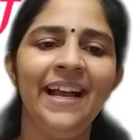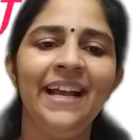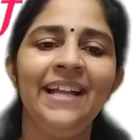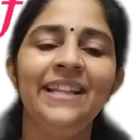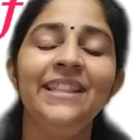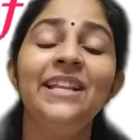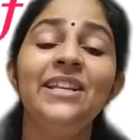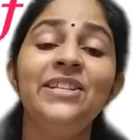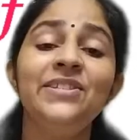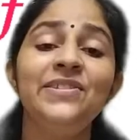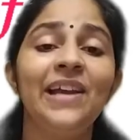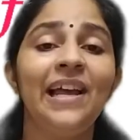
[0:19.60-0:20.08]

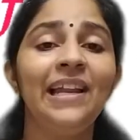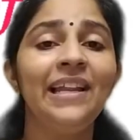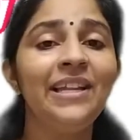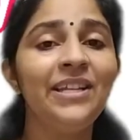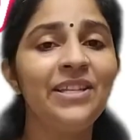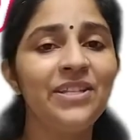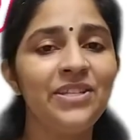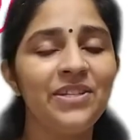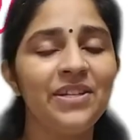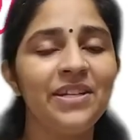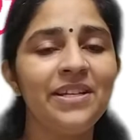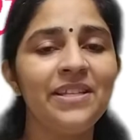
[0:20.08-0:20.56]
The
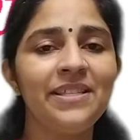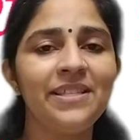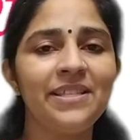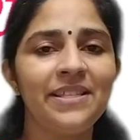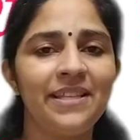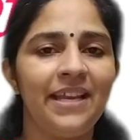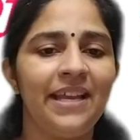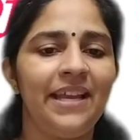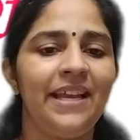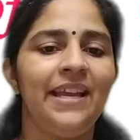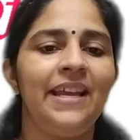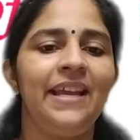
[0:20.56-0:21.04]

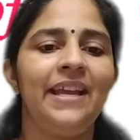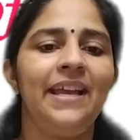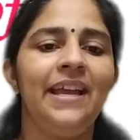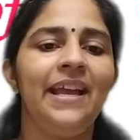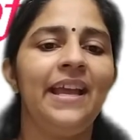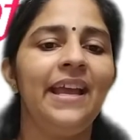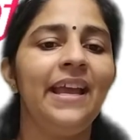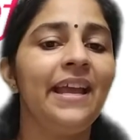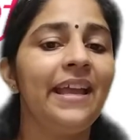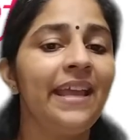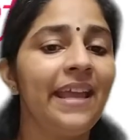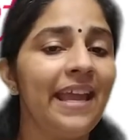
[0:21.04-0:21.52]
challenges
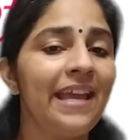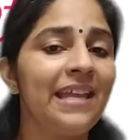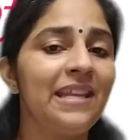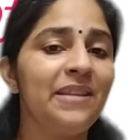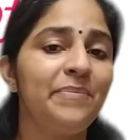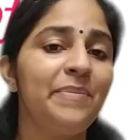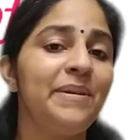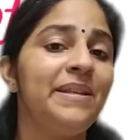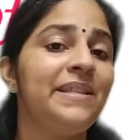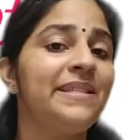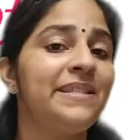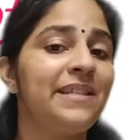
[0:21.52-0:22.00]

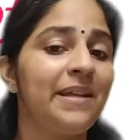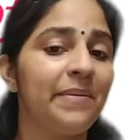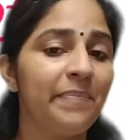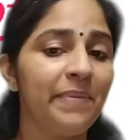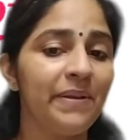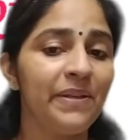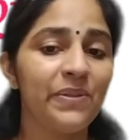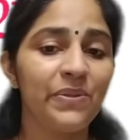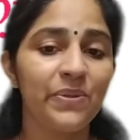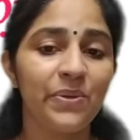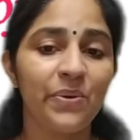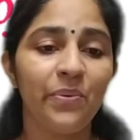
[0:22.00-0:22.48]
can be
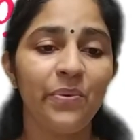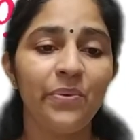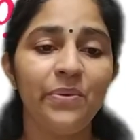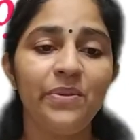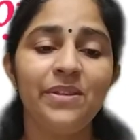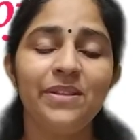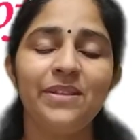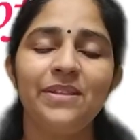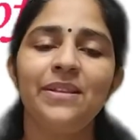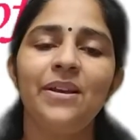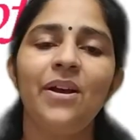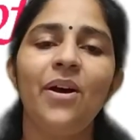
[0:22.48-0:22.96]
stepping
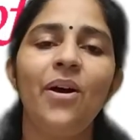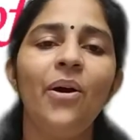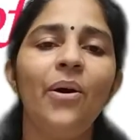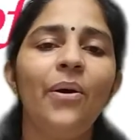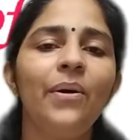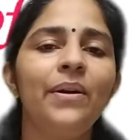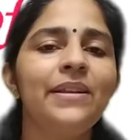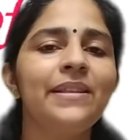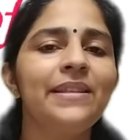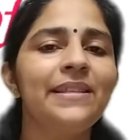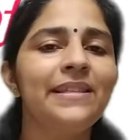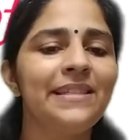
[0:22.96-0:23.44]
stones
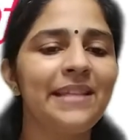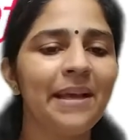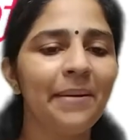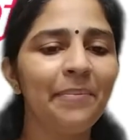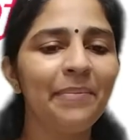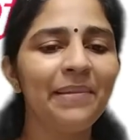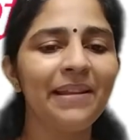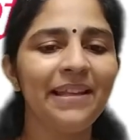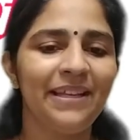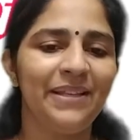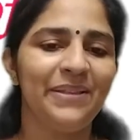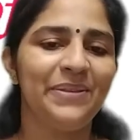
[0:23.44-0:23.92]
or
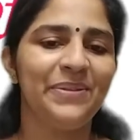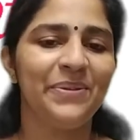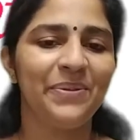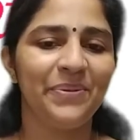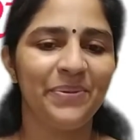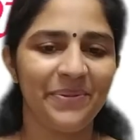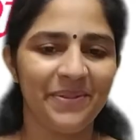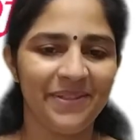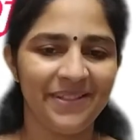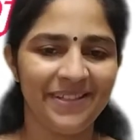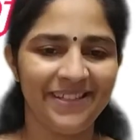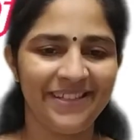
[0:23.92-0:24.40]
stumbling
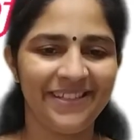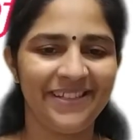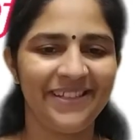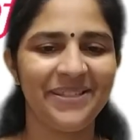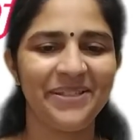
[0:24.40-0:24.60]
stones.